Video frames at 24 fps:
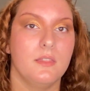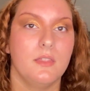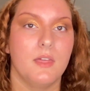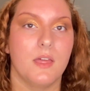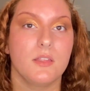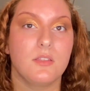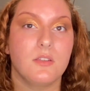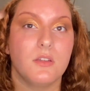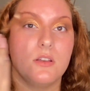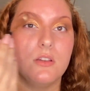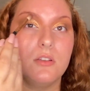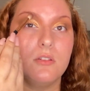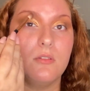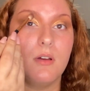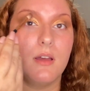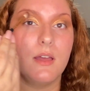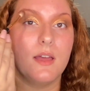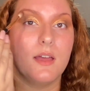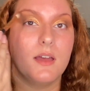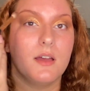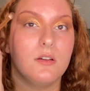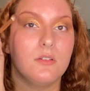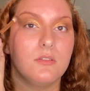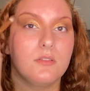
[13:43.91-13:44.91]
That's what I do,
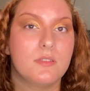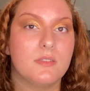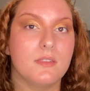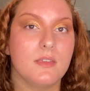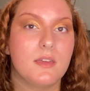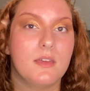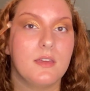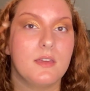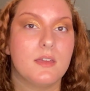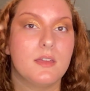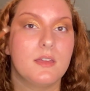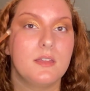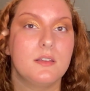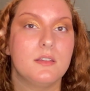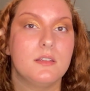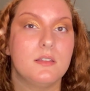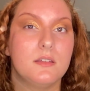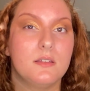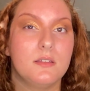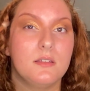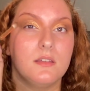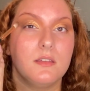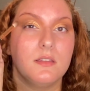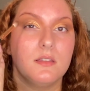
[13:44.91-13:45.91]
outside,
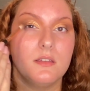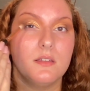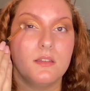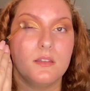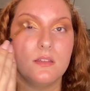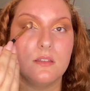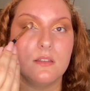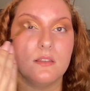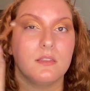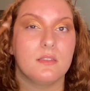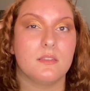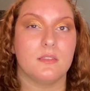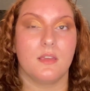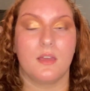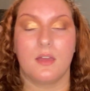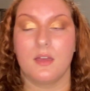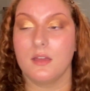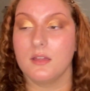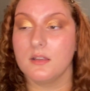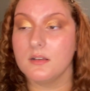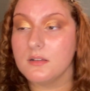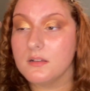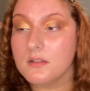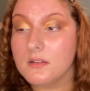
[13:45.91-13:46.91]

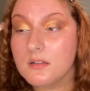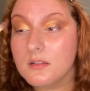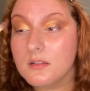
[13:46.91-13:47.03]
inside.